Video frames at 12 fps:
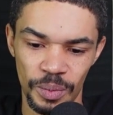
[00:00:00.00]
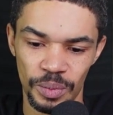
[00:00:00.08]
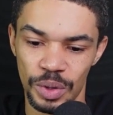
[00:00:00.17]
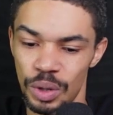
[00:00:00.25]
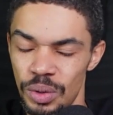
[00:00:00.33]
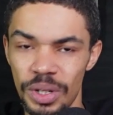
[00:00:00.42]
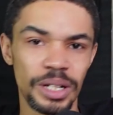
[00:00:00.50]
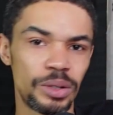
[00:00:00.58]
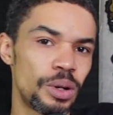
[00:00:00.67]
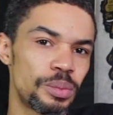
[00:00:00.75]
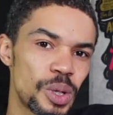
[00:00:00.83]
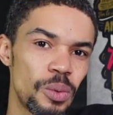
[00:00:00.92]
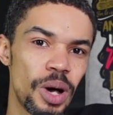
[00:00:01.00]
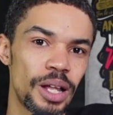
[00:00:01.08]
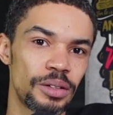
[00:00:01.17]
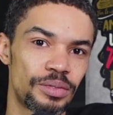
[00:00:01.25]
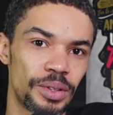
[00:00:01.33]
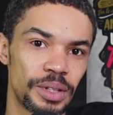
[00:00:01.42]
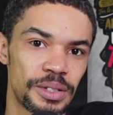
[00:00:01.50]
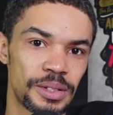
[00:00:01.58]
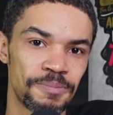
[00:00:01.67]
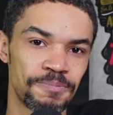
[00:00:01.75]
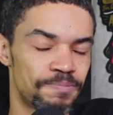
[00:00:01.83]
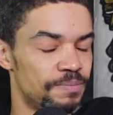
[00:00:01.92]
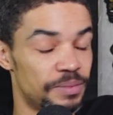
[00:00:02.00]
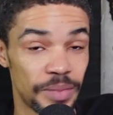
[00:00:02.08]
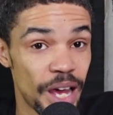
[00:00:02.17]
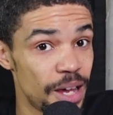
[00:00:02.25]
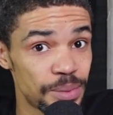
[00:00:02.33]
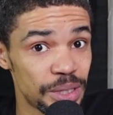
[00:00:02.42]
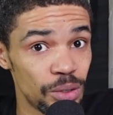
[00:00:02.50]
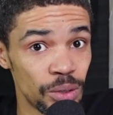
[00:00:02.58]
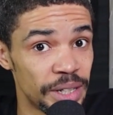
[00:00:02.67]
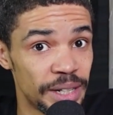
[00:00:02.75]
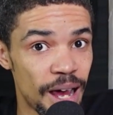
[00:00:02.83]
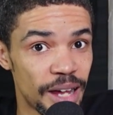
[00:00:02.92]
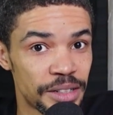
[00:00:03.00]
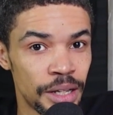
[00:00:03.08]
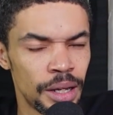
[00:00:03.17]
do you need a crypto wallet for this? Absolutely not.